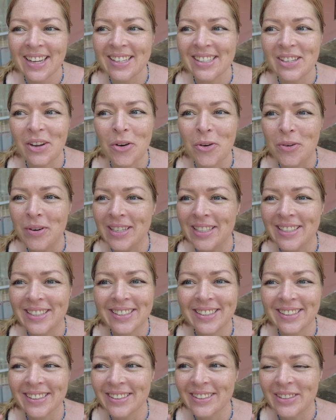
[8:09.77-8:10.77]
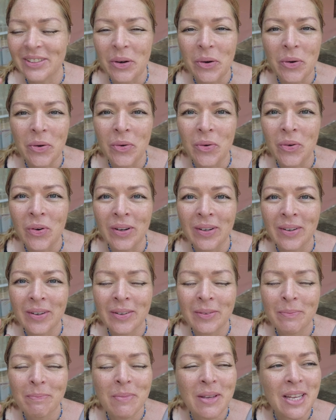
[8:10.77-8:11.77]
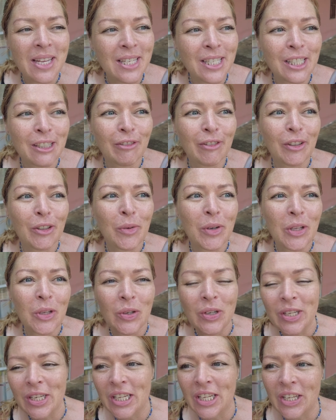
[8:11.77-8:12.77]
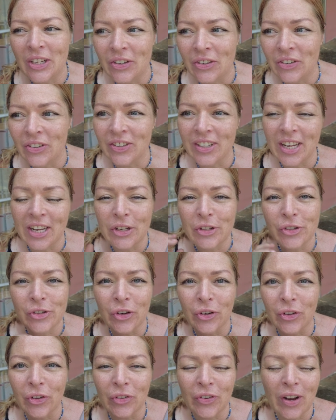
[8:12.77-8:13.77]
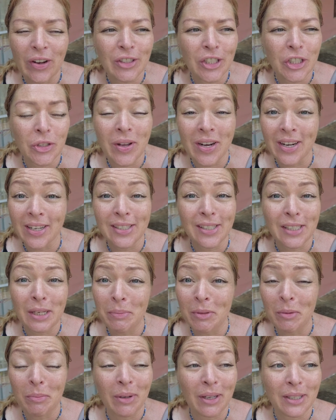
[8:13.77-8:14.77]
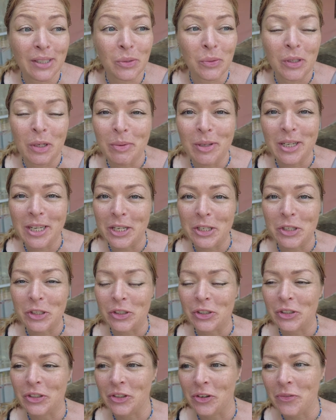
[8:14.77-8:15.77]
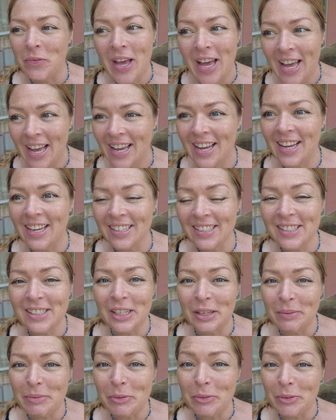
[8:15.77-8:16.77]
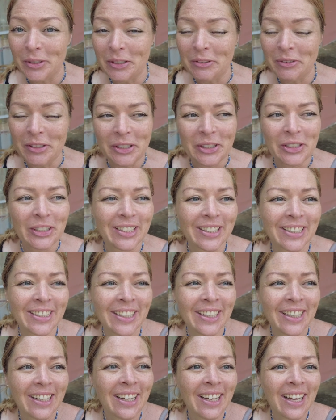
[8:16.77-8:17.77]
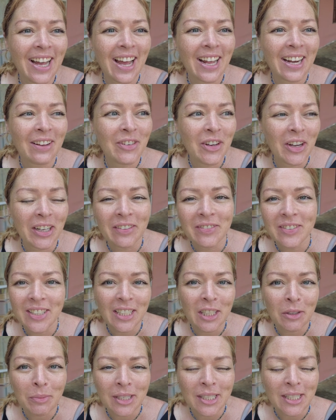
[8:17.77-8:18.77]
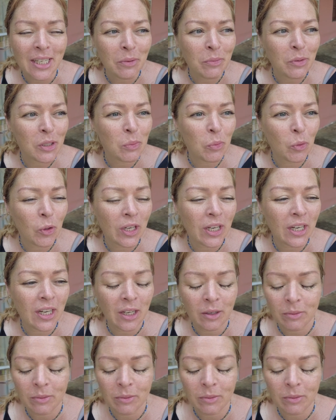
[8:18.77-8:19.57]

It's always so peaceful when you can hear nature all around you, and I sleep the best when I'm in nature. So I slept really, really good, and I've kind of taken my time this morning.